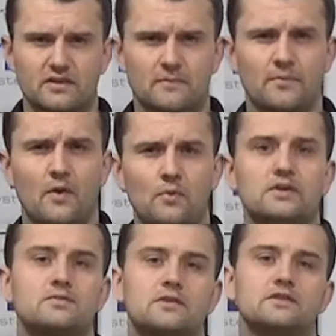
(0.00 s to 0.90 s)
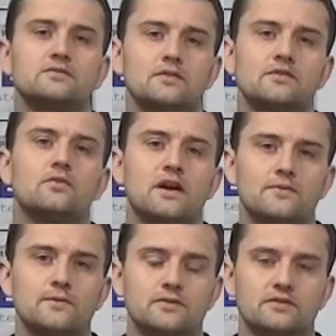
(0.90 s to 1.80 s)
gun. Which one is really right
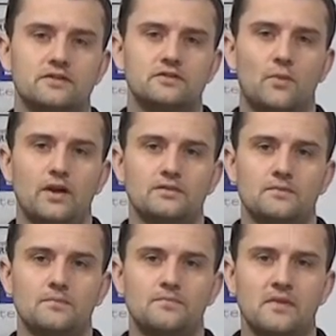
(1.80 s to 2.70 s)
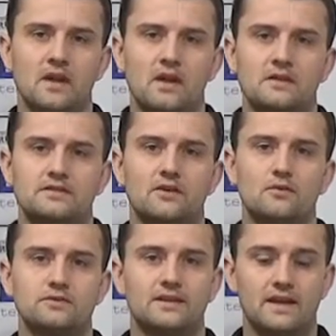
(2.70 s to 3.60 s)
for your situation?
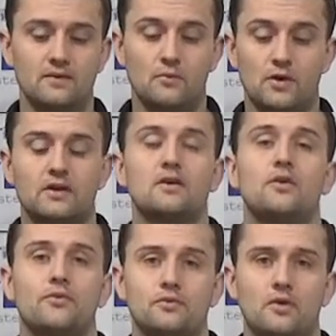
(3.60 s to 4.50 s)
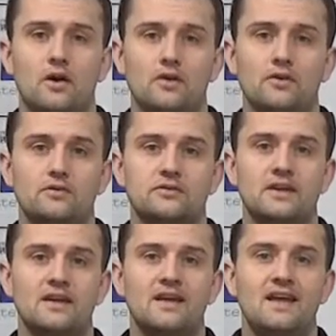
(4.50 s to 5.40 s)
So today we're going to go through all those
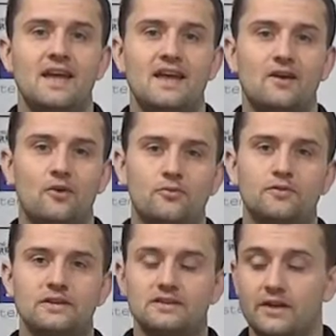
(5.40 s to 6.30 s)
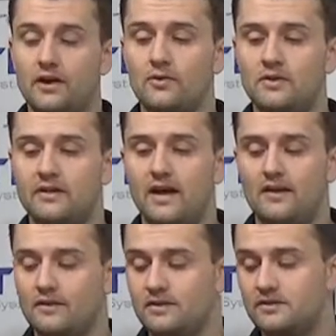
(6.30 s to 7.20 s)
and hopefully narrow it
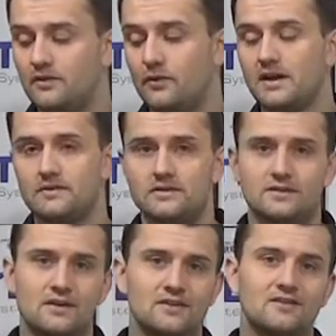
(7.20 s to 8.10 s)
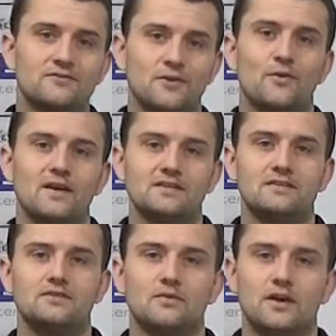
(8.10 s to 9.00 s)
down to the right grease gun for the right
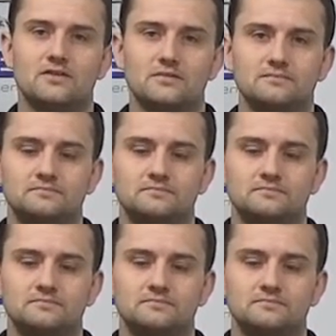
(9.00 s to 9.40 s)
situation.